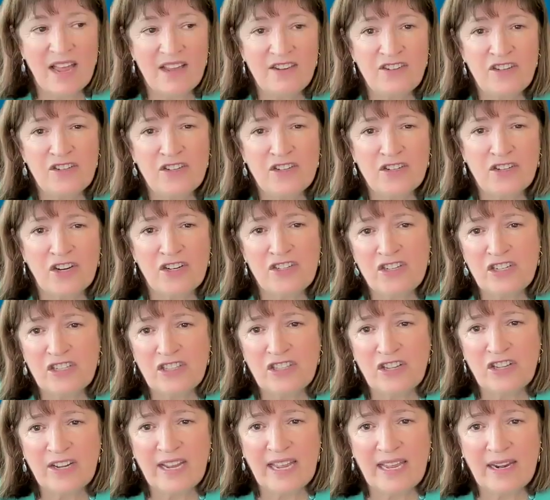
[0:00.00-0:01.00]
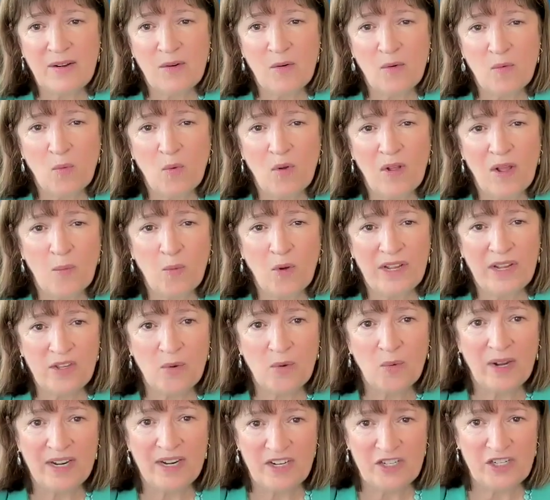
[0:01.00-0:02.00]
as you start to look in what
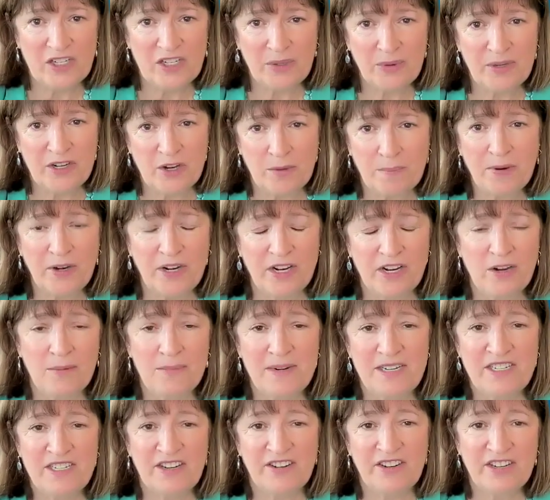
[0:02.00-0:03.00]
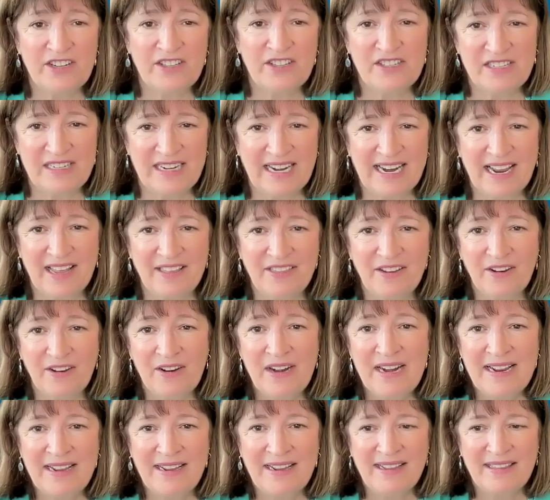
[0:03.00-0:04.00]
you want to do and you're putting your materials
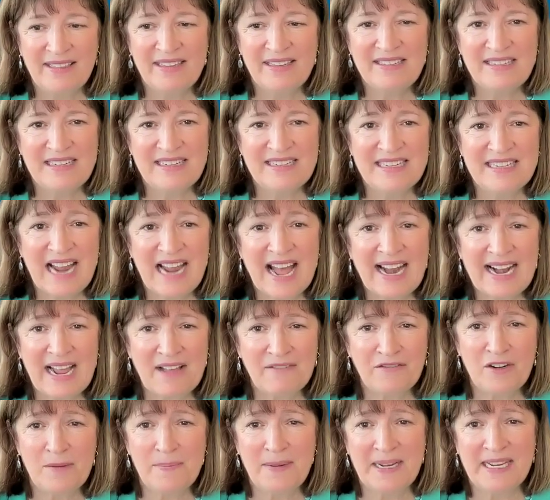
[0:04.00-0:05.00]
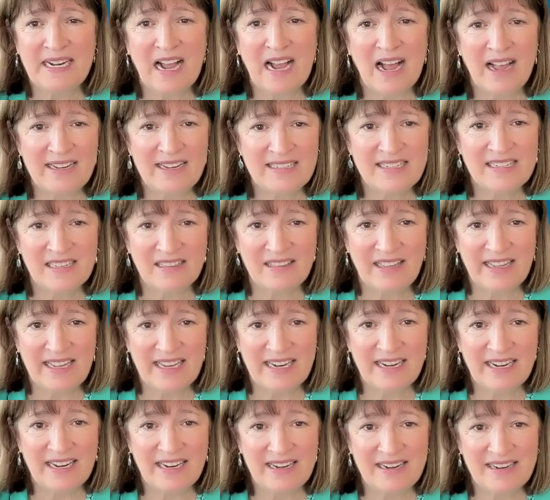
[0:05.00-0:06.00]
together, this does not have to be an
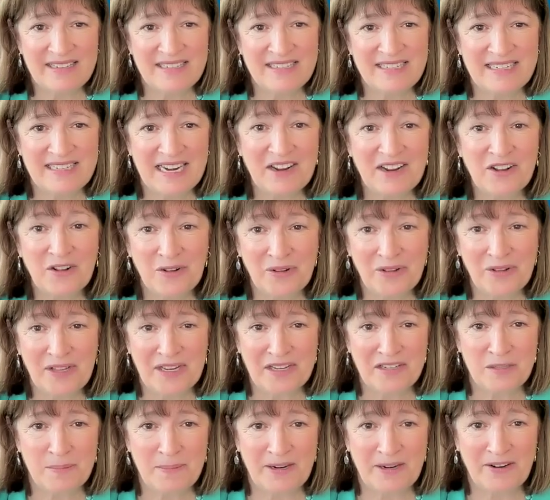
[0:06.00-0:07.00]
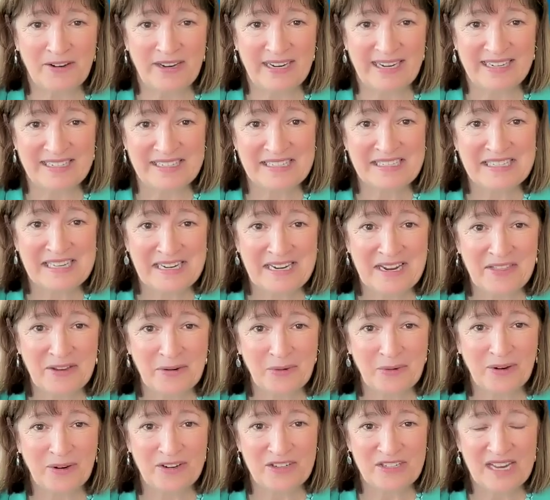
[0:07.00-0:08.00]
isolated single experience. In
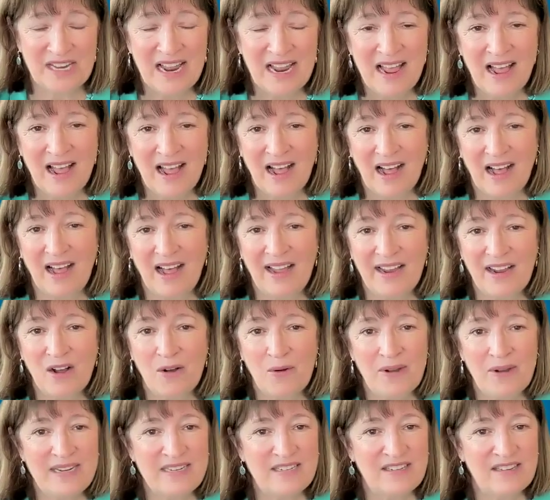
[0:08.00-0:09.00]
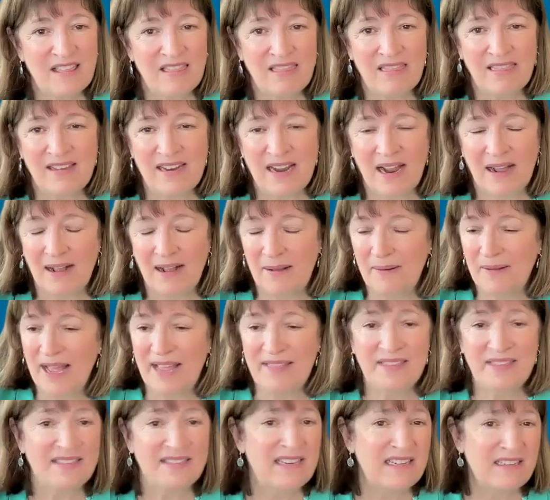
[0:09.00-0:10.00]
other words, I always,
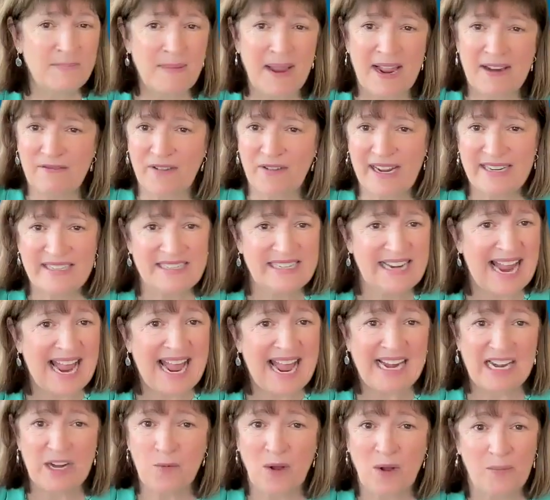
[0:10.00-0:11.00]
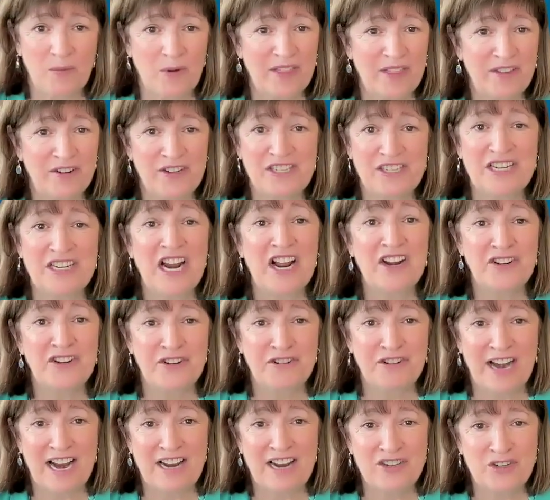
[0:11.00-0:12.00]
and this is my advice to anyone, whether it's an
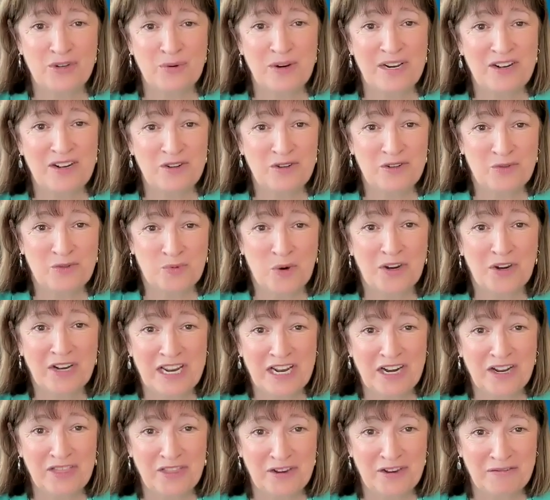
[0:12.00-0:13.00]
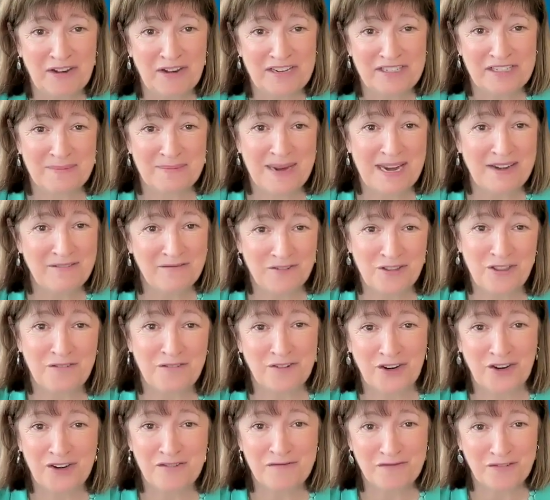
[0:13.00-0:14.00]
undergraduate who's working on their resume for their
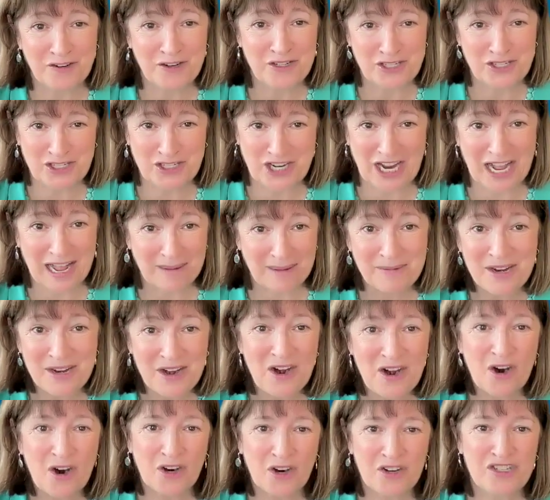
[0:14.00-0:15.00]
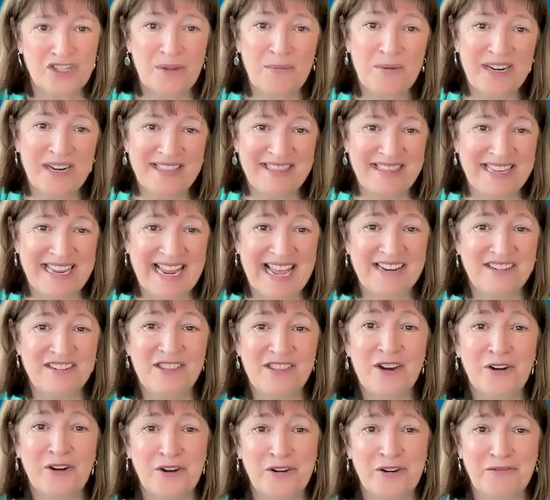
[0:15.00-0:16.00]
very first job, or someone at the end
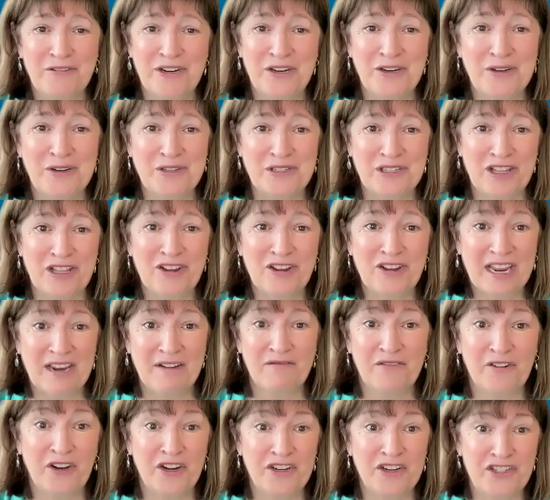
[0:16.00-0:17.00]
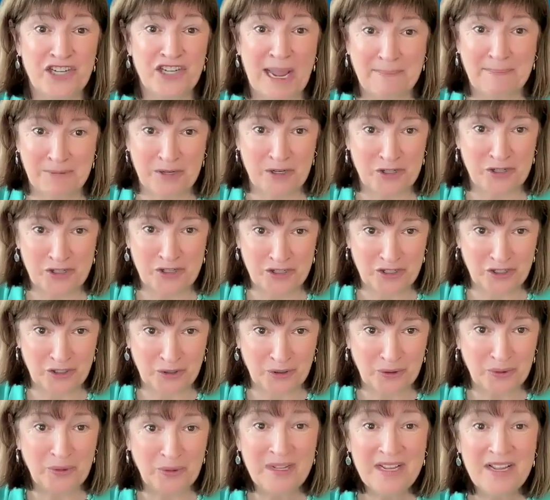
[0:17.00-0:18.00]
of their career who's looking for a chapter
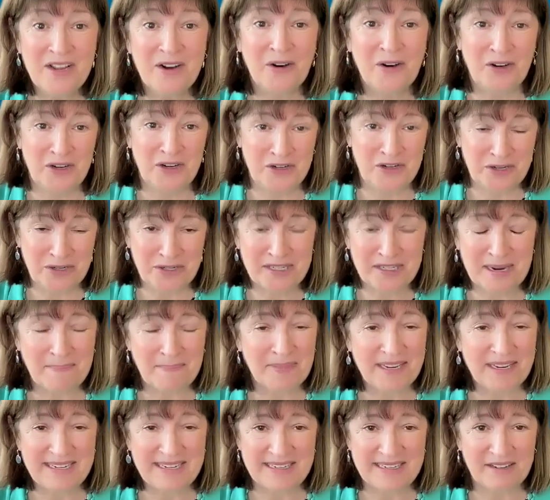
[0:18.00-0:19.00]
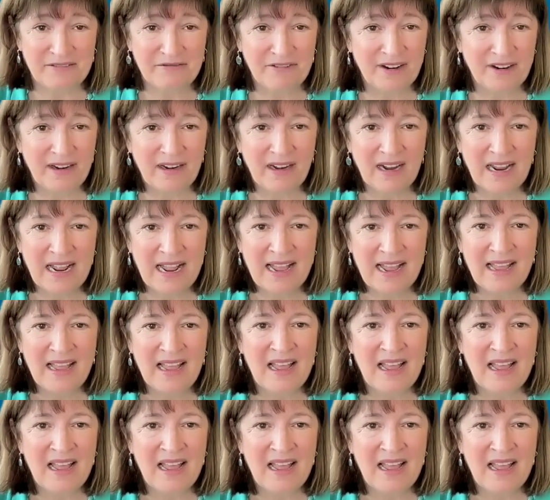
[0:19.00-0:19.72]
2 or to do something different.